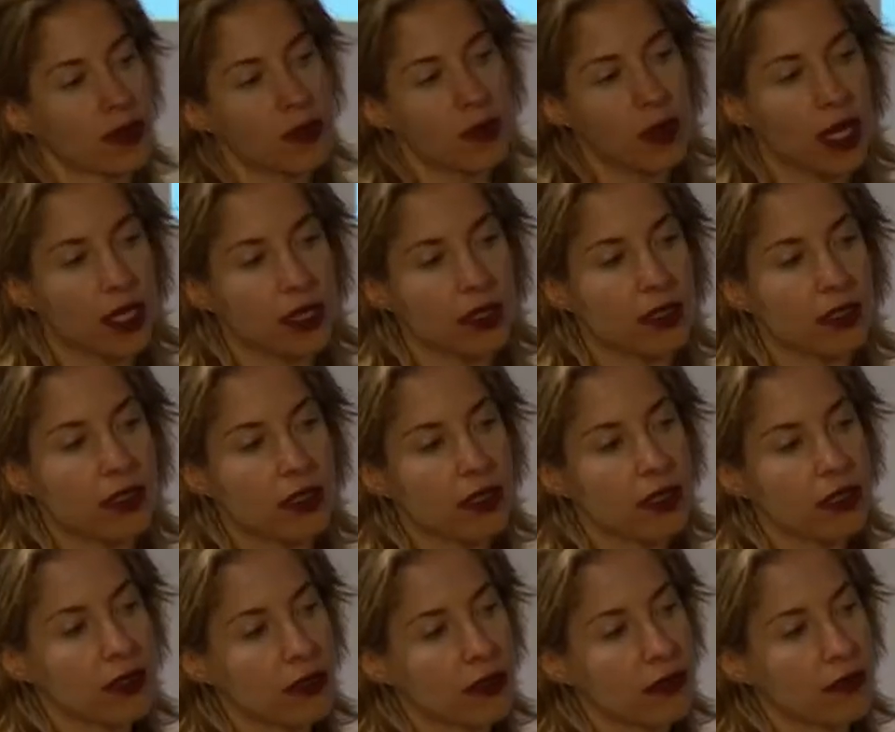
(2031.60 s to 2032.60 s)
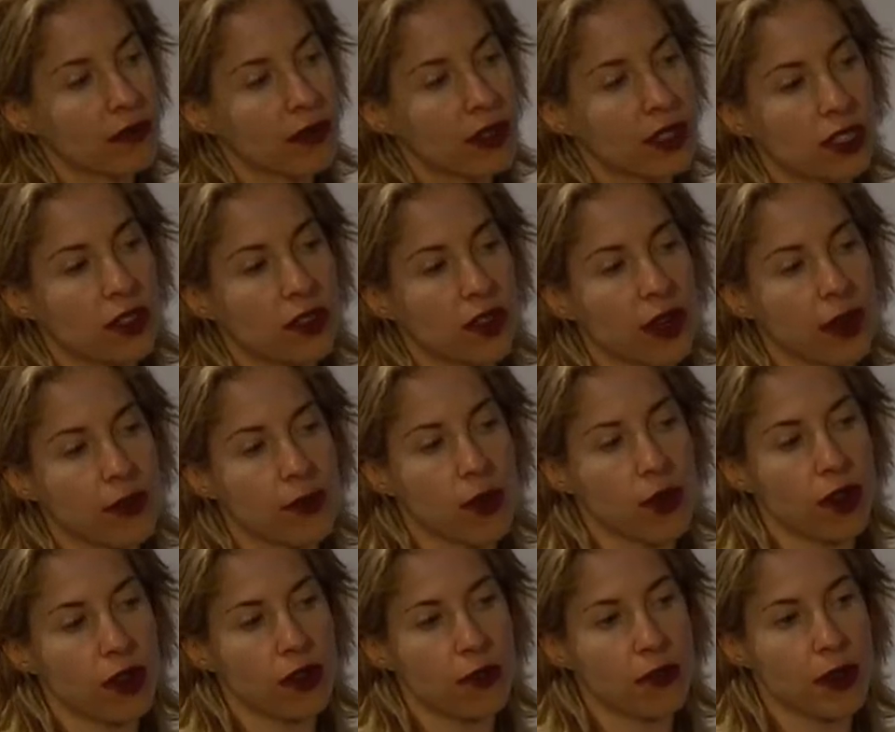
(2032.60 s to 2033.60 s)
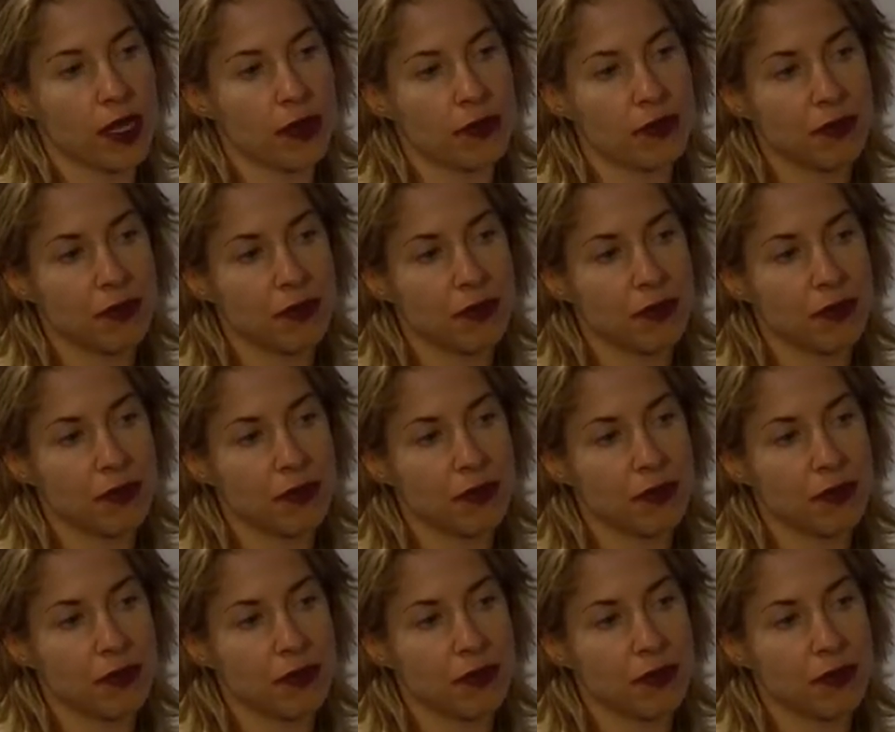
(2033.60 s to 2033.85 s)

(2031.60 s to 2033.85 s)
But she's very important to me.